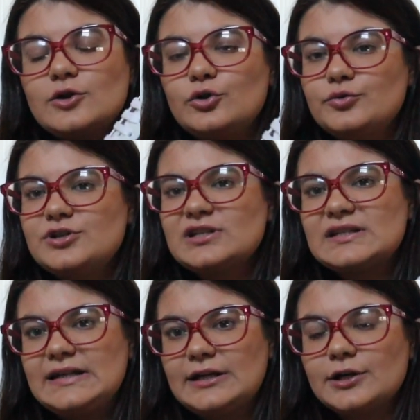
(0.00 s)
Gucci
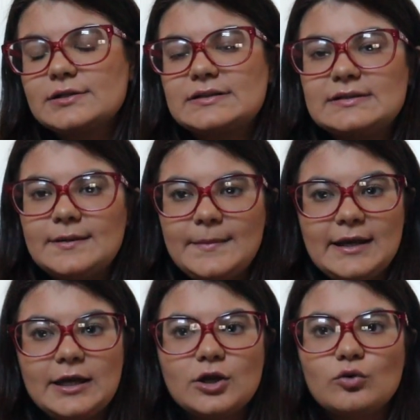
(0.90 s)
sneakers to
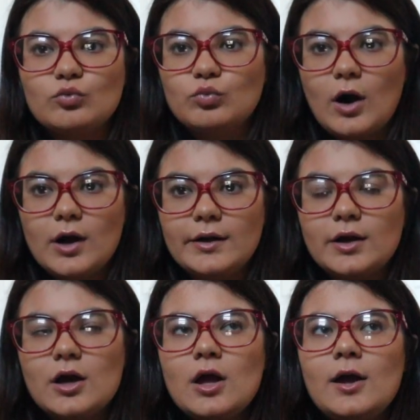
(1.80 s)
me run